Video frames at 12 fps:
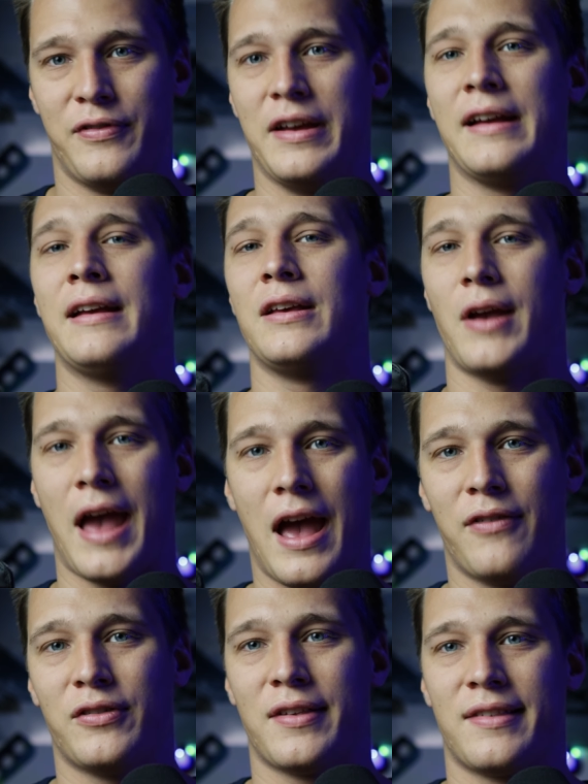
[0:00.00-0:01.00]
thing you
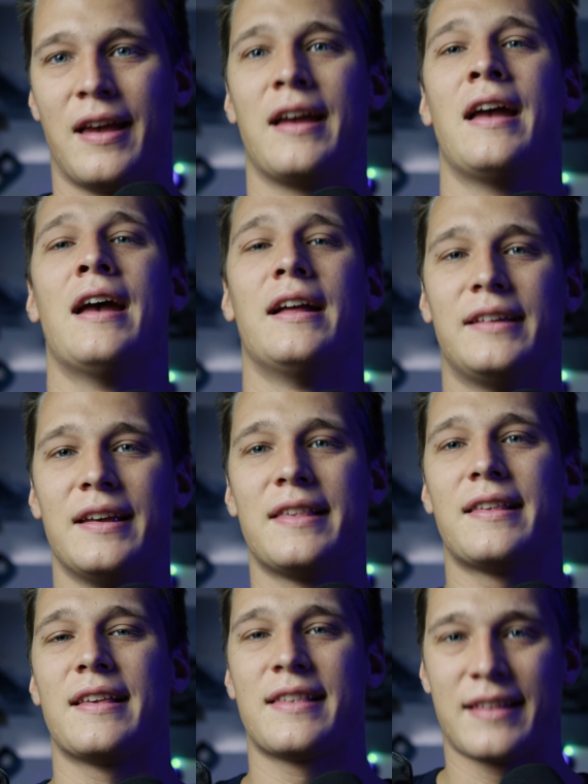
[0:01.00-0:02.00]
have to say,
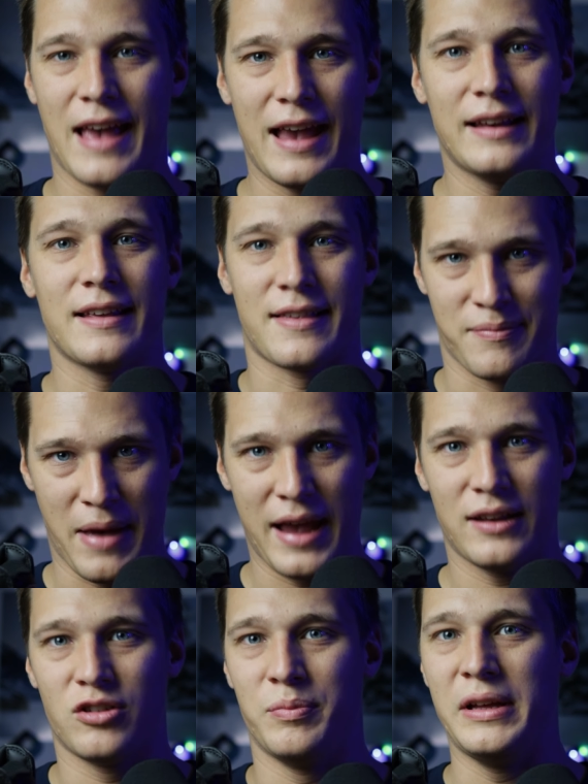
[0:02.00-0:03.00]
this skate is
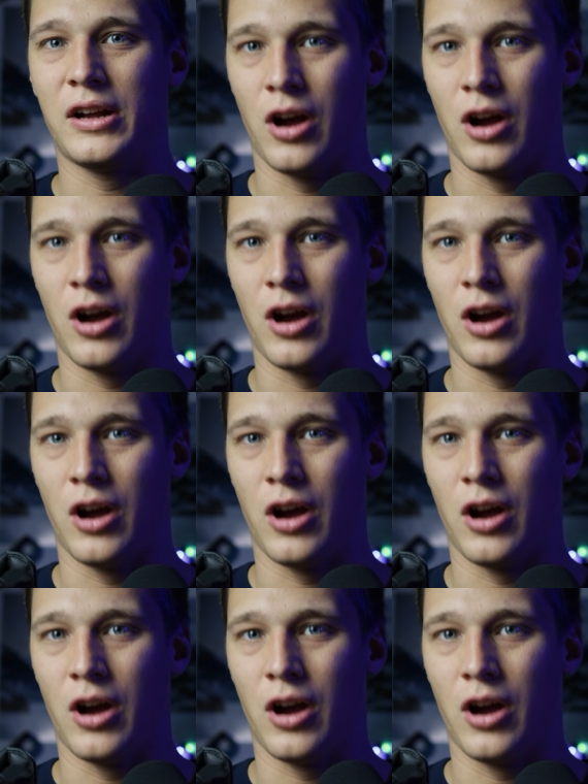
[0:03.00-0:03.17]
made to be